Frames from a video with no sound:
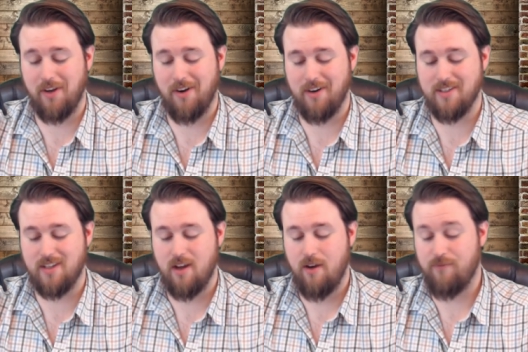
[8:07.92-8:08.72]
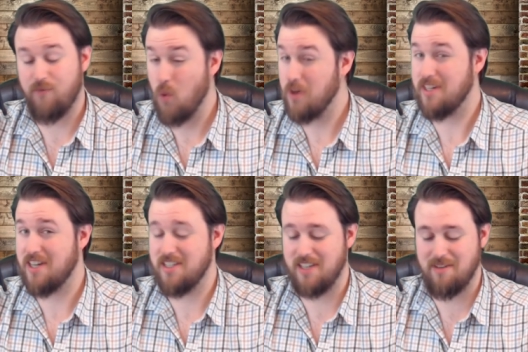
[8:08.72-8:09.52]
yards, four
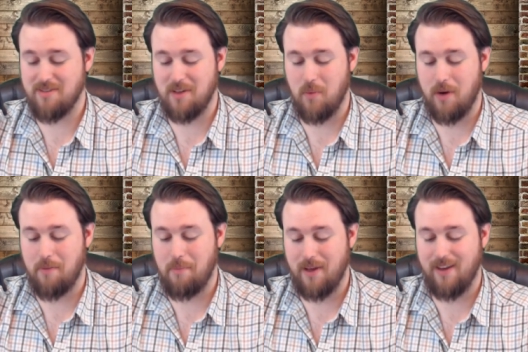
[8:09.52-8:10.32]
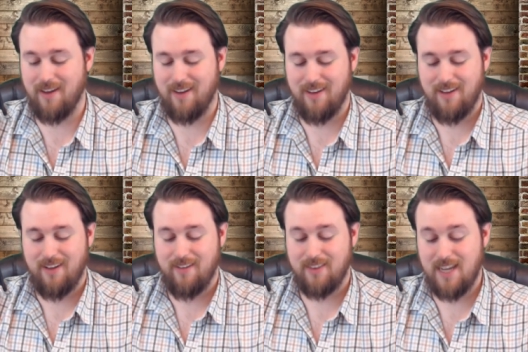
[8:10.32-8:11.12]
touchdowns, and one pick.
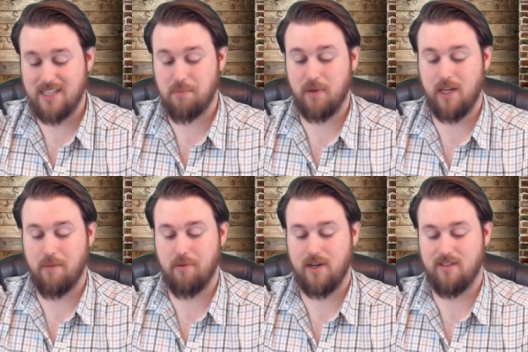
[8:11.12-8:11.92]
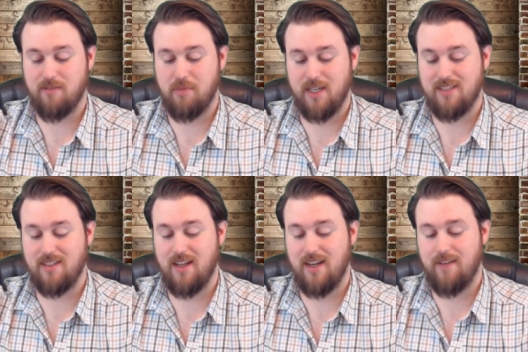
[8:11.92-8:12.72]
That's pretty impressive, but he's
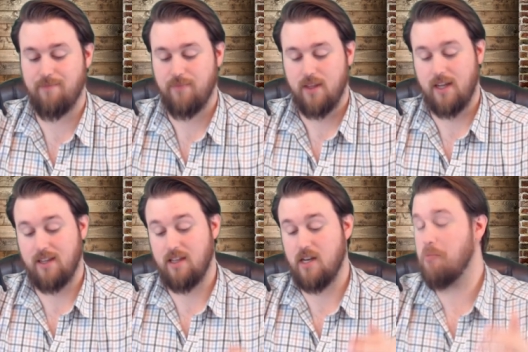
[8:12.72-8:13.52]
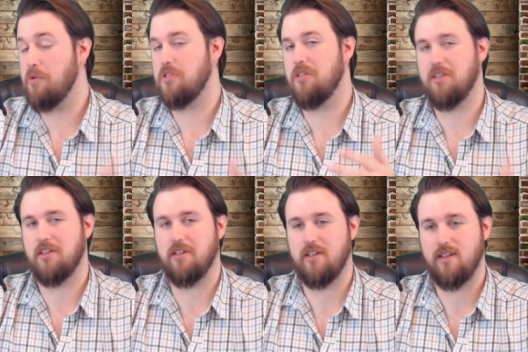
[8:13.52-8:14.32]
not. Like, the numbers look
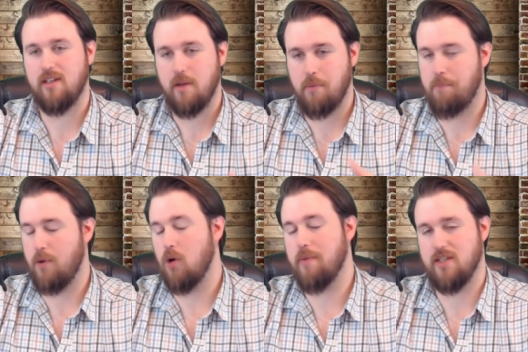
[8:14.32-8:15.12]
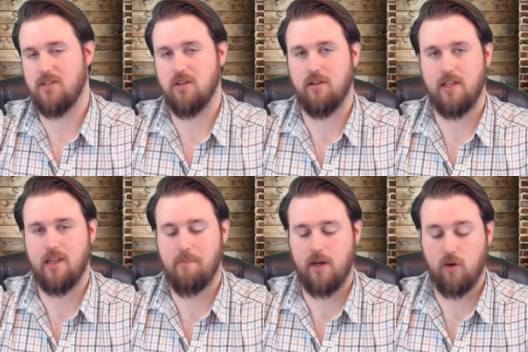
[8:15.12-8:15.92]
good, but Bowman is certainly
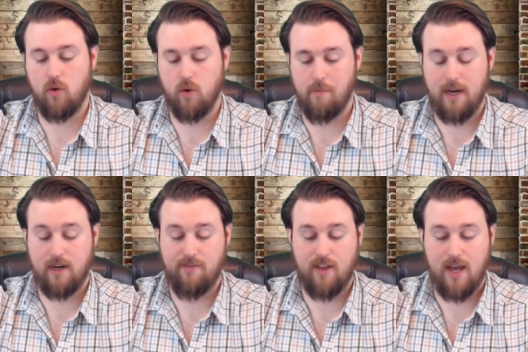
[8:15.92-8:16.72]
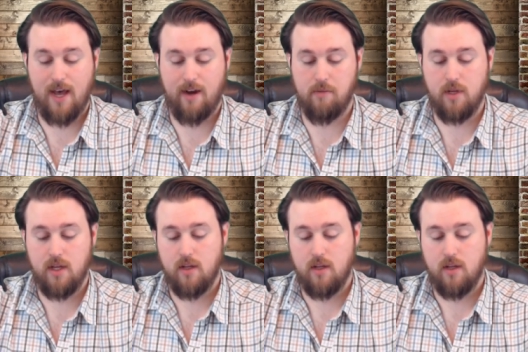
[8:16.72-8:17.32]
the better quarterback if they had him.